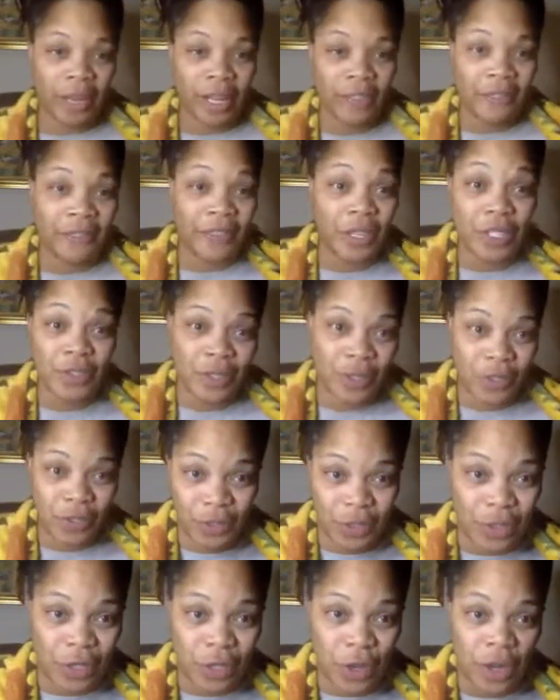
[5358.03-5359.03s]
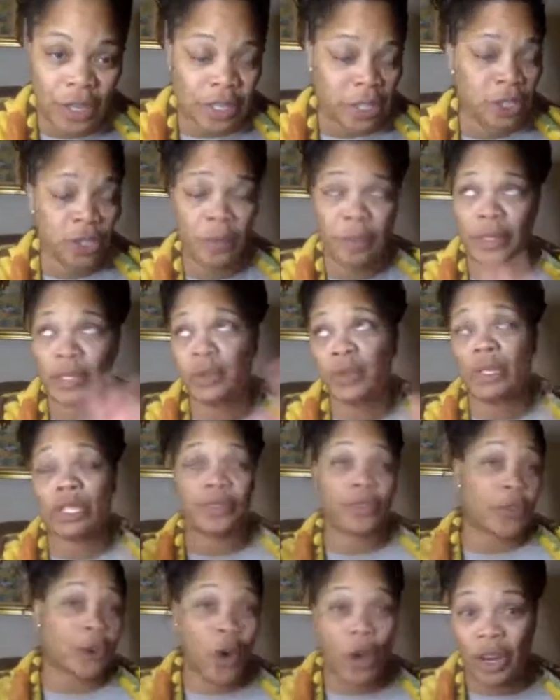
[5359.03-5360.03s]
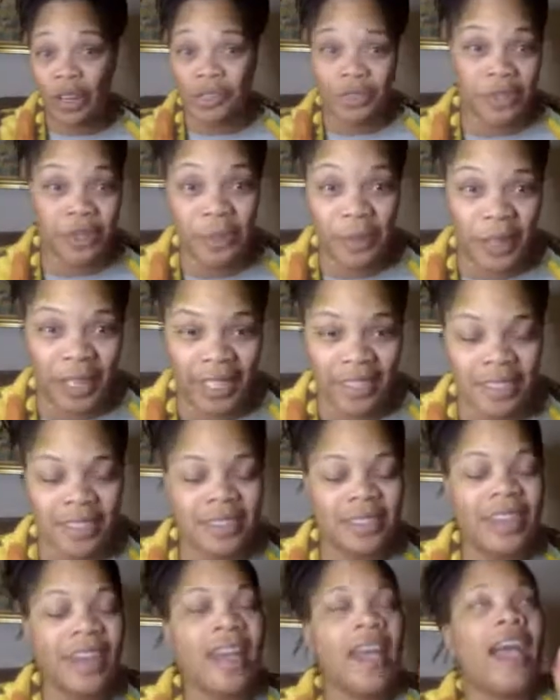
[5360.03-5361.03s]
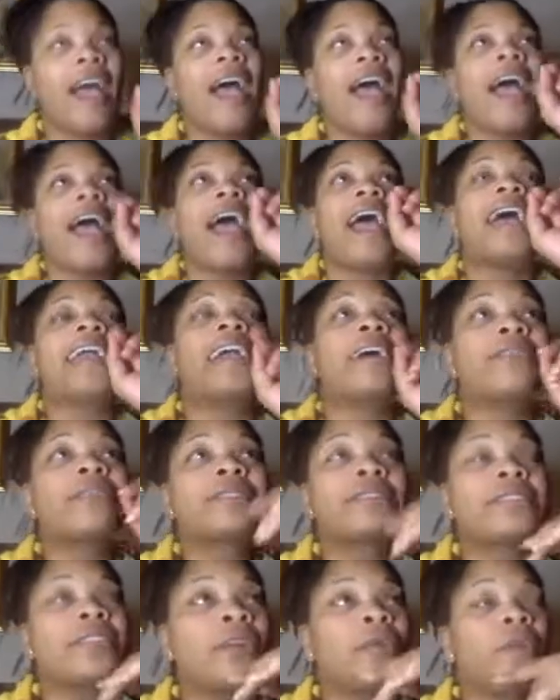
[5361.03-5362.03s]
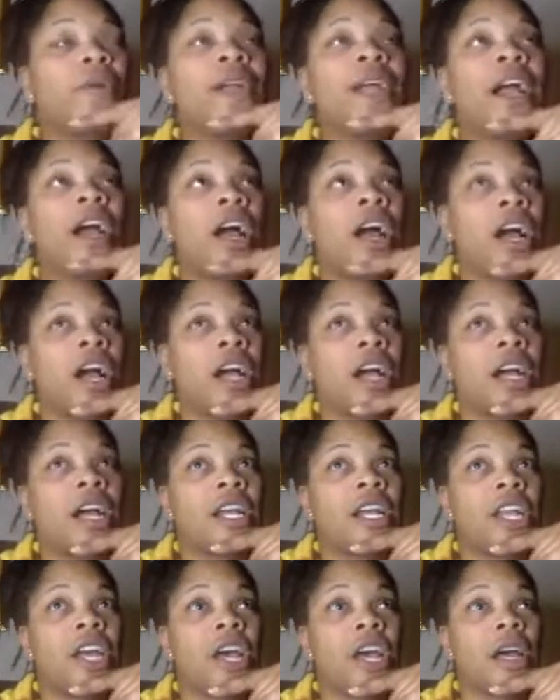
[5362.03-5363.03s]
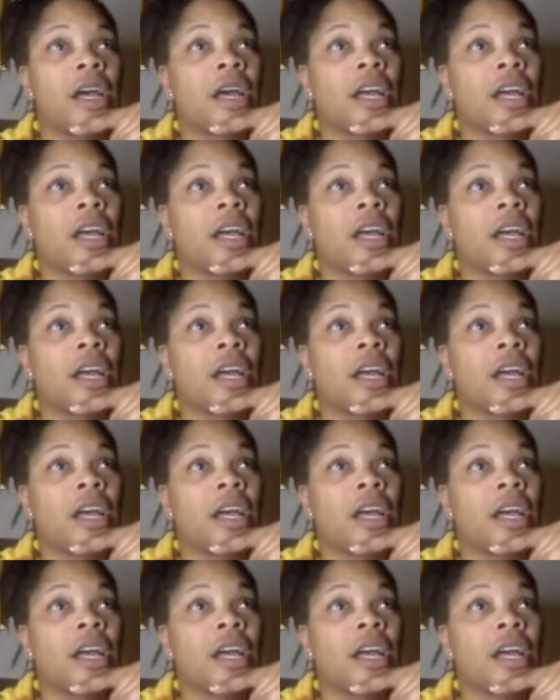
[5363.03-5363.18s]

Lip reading: when I first started, because I've been doing this for all of 2 months, and I was doing it on,